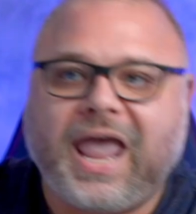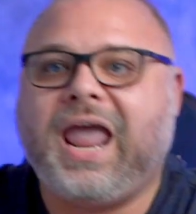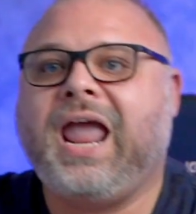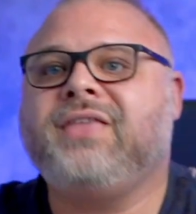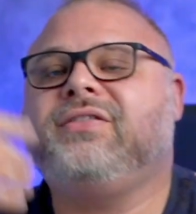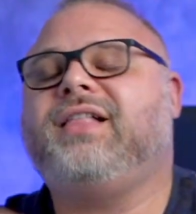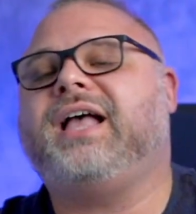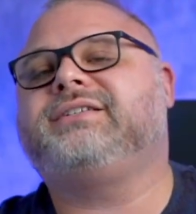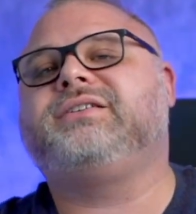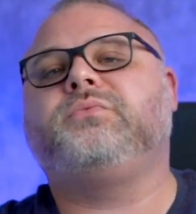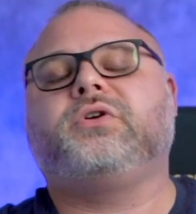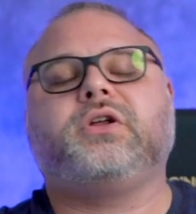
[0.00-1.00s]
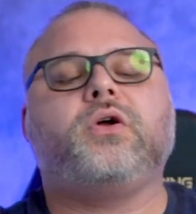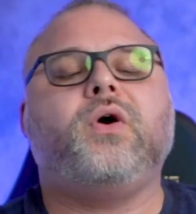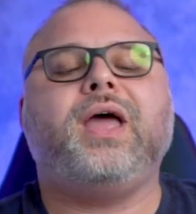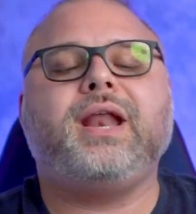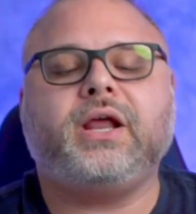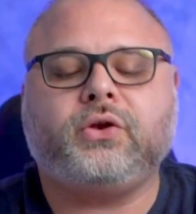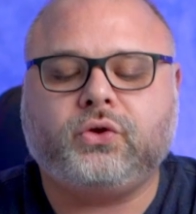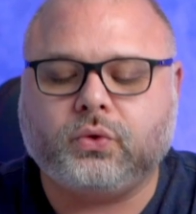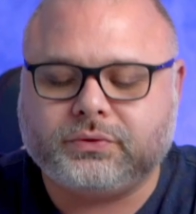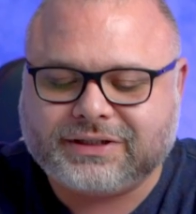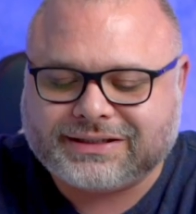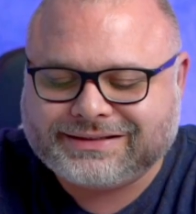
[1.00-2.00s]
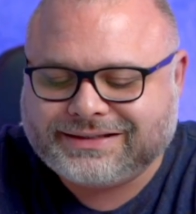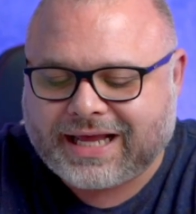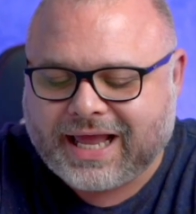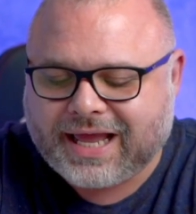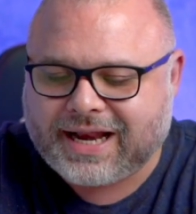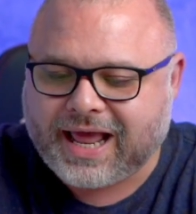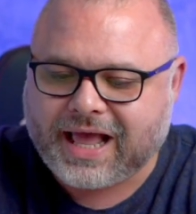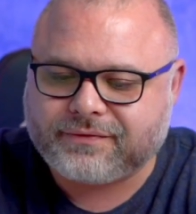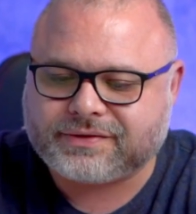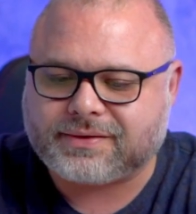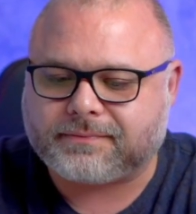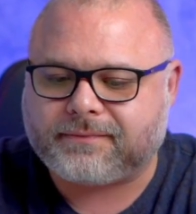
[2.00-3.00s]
And the last thing we're gonna go ahead and do today and have some